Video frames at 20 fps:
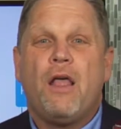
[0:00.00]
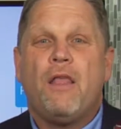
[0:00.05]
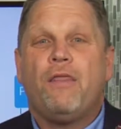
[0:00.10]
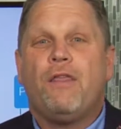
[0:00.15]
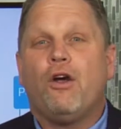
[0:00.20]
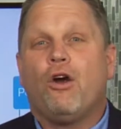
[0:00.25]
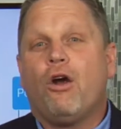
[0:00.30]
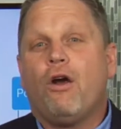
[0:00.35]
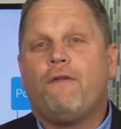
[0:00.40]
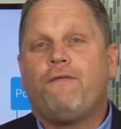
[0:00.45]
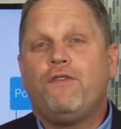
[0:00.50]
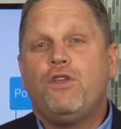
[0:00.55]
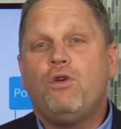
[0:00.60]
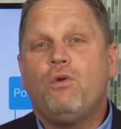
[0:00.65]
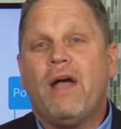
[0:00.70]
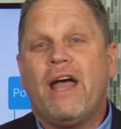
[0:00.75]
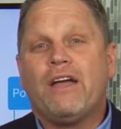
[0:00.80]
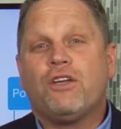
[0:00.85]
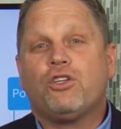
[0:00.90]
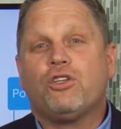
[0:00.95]
There are a
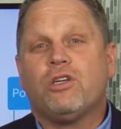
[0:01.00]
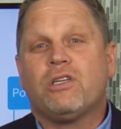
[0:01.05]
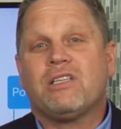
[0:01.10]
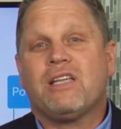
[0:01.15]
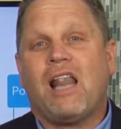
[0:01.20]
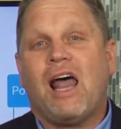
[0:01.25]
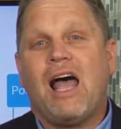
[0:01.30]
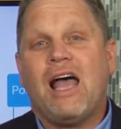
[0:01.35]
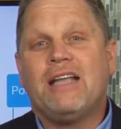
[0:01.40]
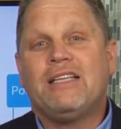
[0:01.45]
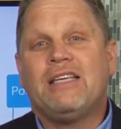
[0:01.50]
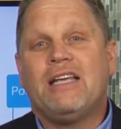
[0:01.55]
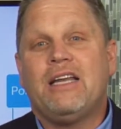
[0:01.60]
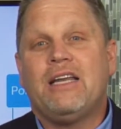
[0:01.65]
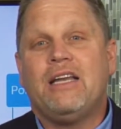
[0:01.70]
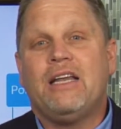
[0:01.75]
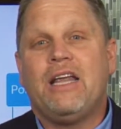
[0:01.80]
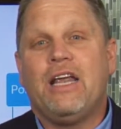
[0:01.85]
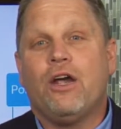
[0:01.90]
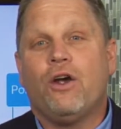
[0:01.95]
few extra slides
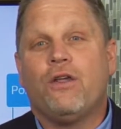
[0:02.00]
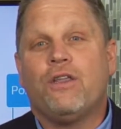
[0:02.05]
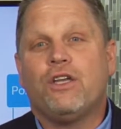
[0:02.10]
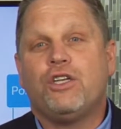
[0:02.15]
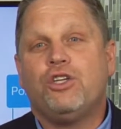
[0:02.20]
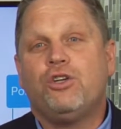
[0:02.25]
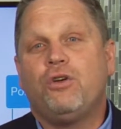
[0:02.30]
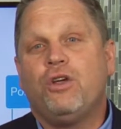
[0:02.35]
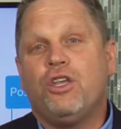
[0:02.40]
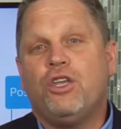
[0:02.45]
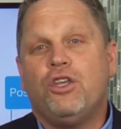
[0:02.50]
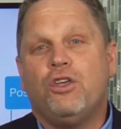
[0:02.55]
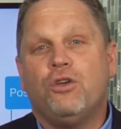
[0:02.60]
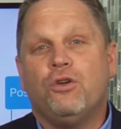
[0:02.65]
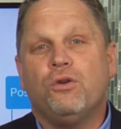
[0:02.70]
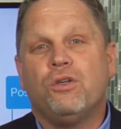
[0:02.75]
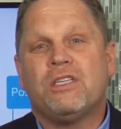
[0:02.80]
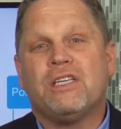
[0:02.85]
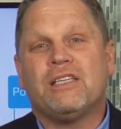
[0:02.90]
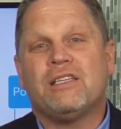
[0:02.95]
hidden here that you can
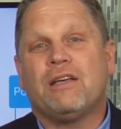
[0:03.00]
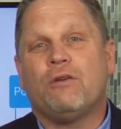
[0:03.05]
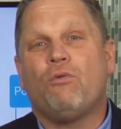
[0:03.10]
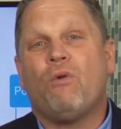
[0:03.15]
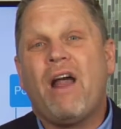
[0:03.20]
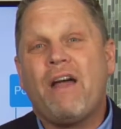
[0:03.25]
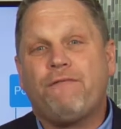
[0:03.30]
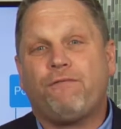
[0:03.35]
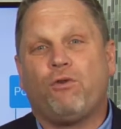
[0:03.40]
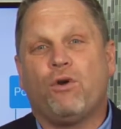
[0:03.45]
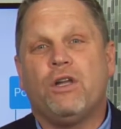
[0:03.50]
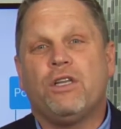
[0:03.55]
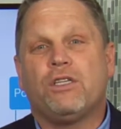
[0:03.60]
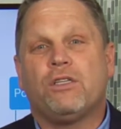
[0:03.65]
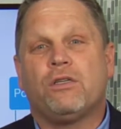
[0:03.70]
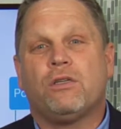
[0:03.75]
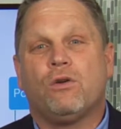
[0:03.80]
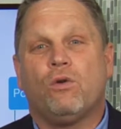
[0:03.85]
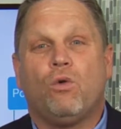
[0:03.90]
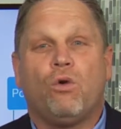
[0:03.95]
use as a
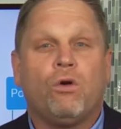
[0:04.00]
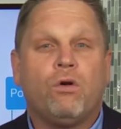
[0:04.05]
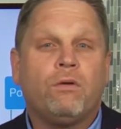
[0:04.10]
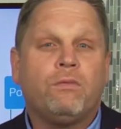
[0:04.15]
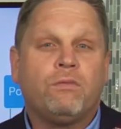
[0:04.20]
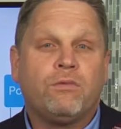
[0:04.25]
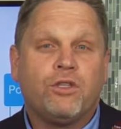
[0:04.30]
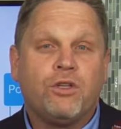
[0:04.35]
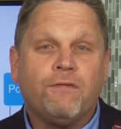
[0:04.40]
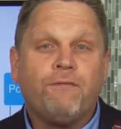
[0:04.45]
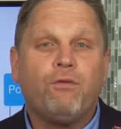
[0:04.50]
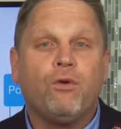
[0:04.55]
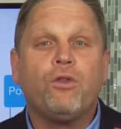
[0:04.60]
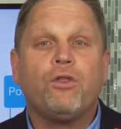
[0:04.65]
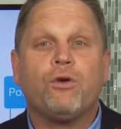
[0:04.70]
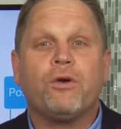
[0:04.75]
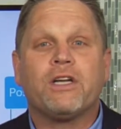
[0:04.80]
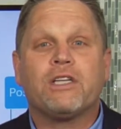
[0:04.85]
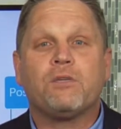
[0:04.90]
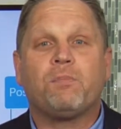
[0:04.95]
reference or to
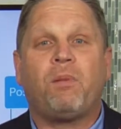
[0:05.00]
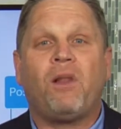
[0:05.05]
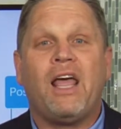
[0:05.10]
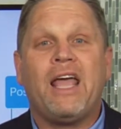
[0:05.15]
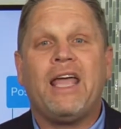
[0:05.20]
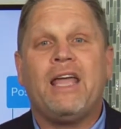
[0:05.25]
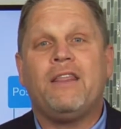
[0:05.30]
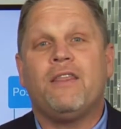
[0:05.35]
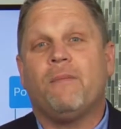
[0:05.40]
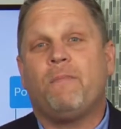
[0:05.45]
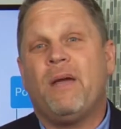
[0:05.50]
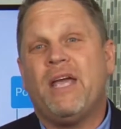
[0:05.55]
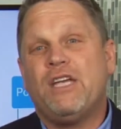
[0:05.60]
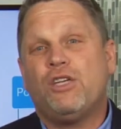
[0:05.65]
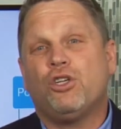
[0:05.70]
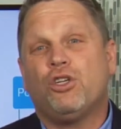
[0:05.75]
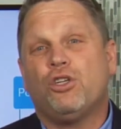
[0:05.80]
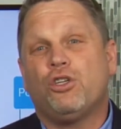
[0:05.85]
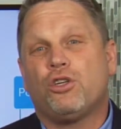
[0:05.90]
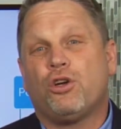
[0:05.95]
further explain the
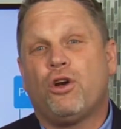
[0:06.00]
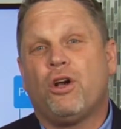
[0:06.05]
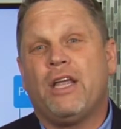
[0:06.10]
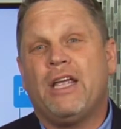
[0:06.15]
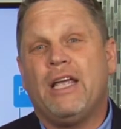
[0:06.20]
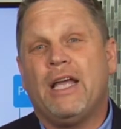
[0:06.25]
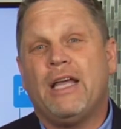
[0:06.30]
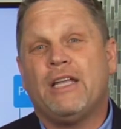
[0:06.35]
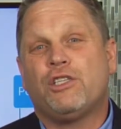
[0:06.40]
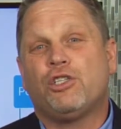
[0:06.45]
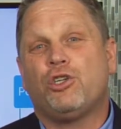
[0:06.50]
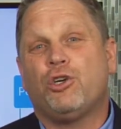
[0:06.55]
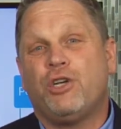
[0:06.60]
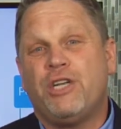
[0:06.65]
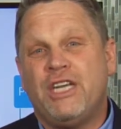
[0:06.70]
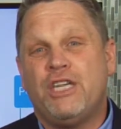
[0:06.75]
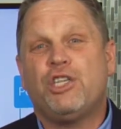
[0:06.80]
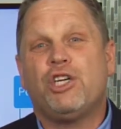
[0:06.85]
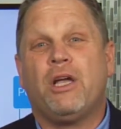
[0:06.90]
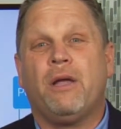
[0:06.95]
patient journey and
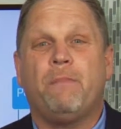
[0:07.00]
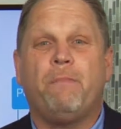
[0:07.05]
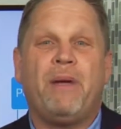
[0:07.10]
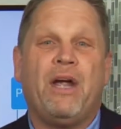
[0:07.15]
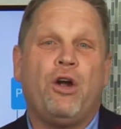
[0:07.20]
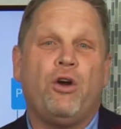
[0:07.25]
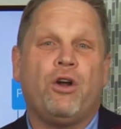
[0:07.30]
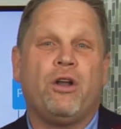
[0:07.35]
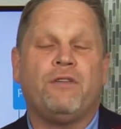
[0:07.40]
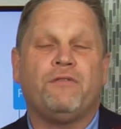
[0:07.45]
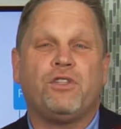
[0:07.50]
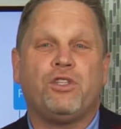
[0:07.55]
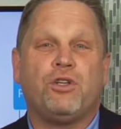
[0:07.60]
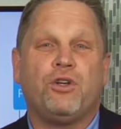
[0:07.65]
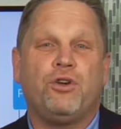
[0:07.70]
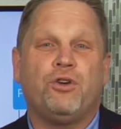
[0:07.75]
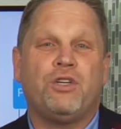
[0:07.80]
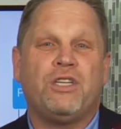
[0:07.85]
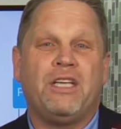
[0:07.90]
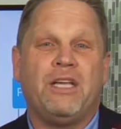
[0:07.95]
strategic imperatives to
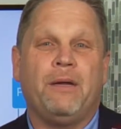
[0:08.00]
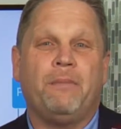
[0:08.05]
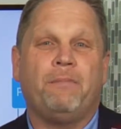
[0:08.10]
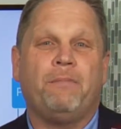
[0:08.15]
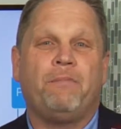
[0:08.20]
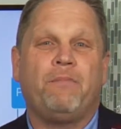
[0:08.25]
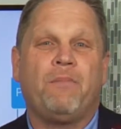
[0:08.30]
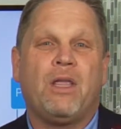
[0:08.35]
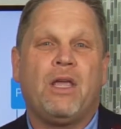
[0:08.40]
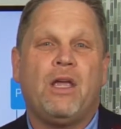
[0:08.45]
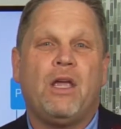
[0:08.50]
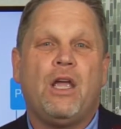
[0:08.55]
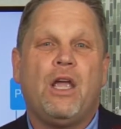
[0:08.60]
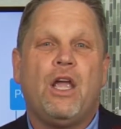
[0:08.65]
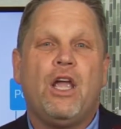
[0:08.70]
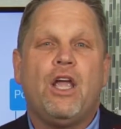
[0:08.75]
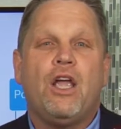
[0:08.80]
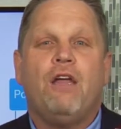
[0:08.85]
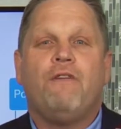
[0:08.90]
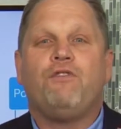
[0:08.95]
your team.
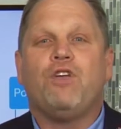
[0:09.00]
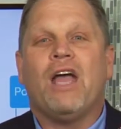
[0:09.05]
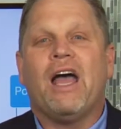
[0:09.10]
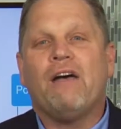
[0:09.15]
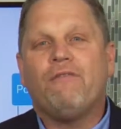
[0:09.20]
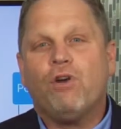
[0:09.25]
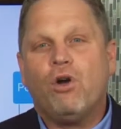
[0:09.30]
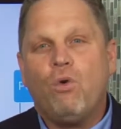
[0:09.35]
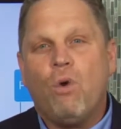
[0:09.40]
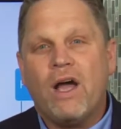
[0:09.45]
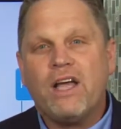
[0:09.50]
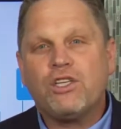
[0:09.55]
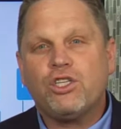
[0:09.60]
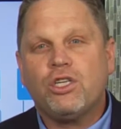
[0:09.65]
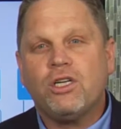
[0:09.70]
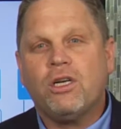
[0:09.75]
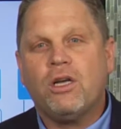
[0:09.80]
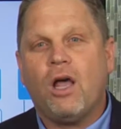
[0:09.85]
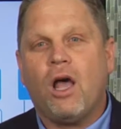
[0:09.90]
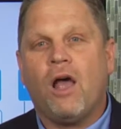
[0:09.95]
If you have a
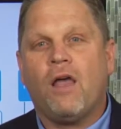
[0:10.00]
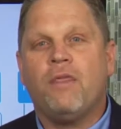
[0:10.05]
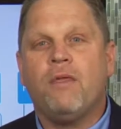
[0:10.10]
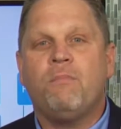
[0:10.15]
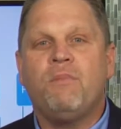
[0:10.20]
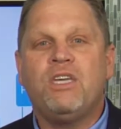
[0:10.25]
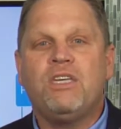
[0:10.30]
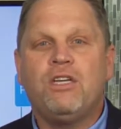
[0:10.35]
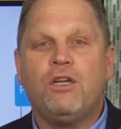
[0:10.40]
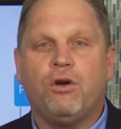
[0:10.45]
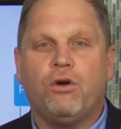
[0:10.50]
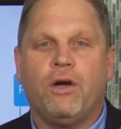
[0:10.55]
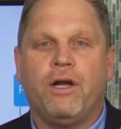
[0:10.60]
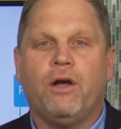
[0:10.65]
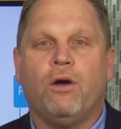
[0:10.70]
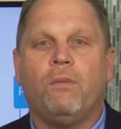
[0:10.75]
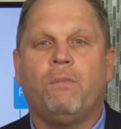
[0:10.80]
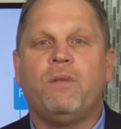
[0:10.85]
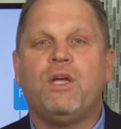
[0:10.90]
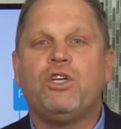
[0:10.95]
question on the
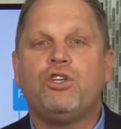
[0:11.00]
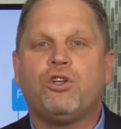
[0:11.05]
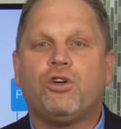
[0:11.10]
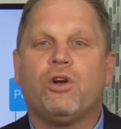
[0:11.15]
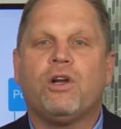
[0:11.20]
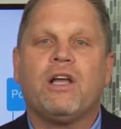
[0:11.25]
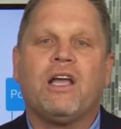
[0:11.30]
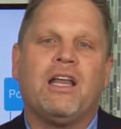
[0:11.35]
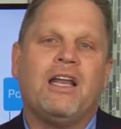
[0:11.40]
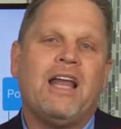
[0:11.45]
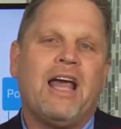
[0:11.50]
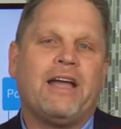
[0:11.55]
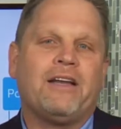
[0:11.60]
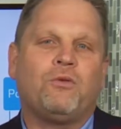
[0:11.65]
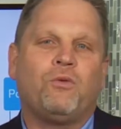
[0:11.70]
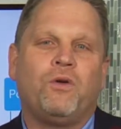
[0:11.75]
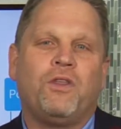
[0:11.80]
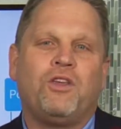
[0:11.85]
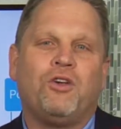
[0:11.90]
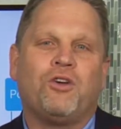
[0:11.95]
material, be sure to connect
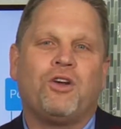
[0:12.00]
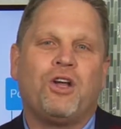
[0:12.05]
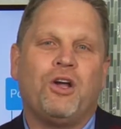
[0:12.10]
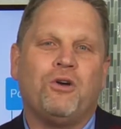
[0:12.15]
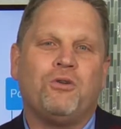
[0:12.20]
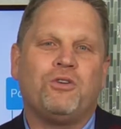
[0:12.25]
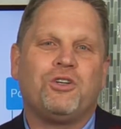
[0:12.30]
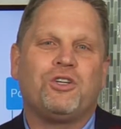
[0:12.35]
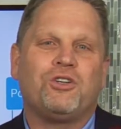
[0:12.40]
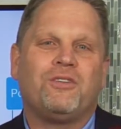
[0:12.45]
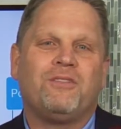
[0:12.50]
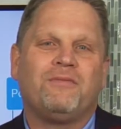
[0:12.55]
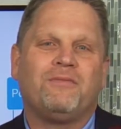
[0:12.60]
with your coach.